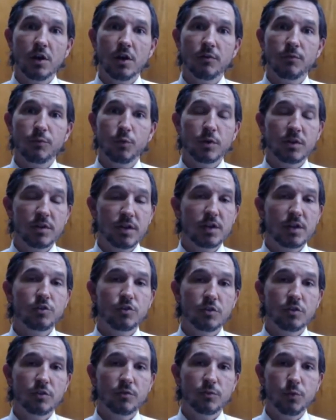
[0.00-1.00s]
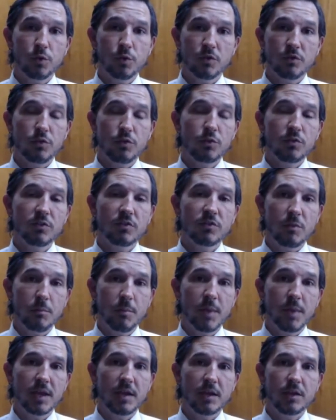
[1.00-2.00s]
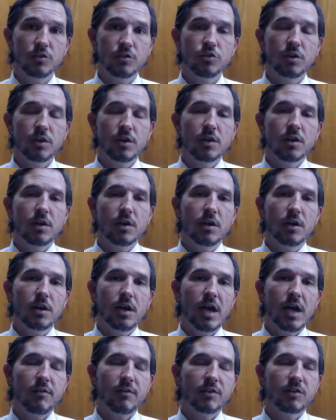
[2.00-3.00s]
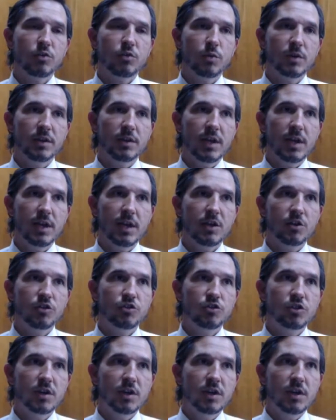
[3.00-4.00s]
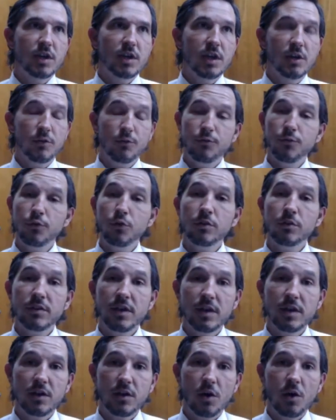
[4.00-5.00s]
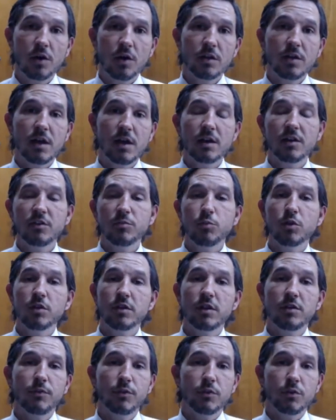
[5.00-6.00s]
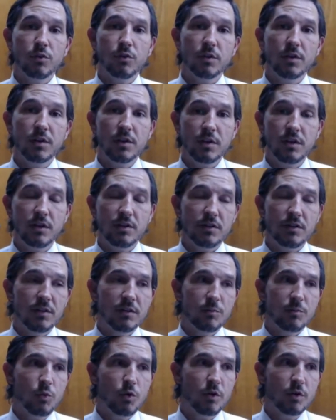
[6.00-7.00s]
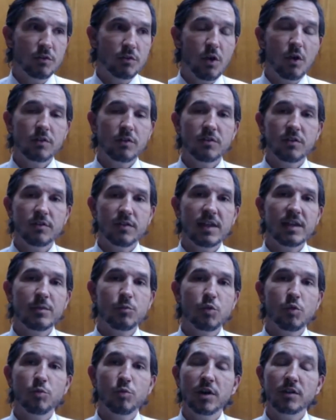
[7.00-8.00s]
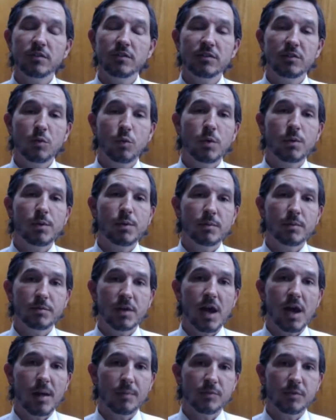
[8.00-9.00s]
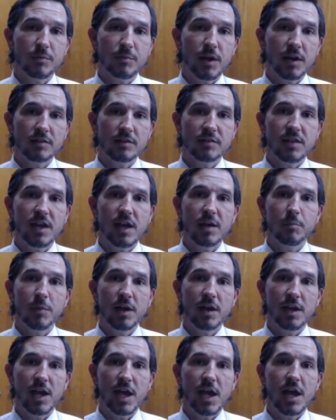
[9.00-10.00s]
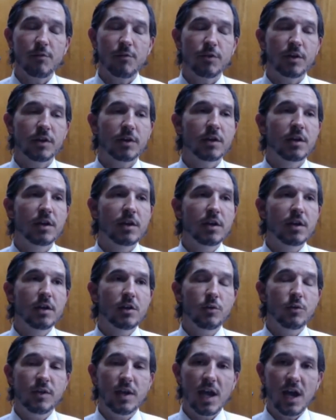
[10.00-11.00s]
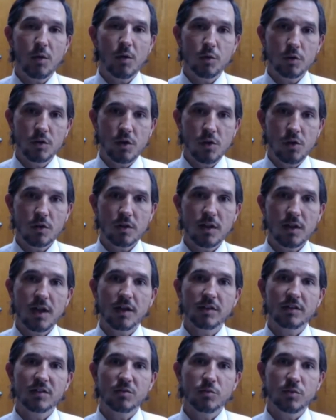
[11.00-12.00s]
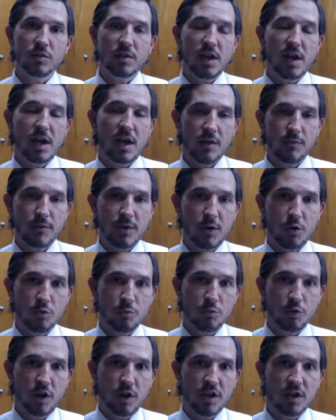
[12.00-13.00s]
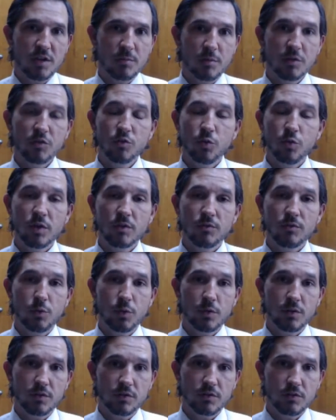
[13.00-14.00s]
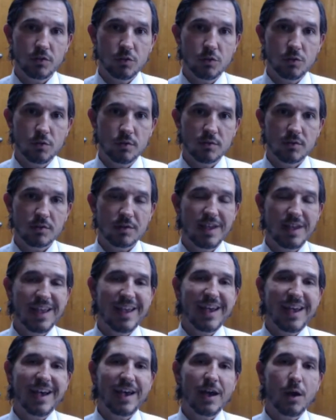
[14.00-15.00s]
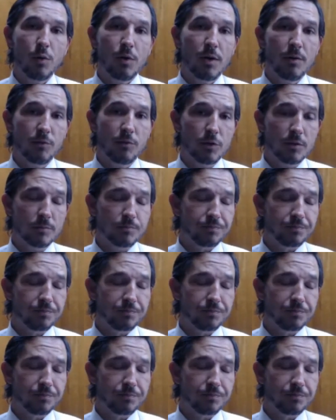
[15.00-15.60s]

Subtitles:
for teachers, for students to manage. Having to engage in a full day online is more difficult. It's more exhausting. They need more breaks. And so we were able to optimize that by having the hour-long classes with a half-hour break in between for the students. However,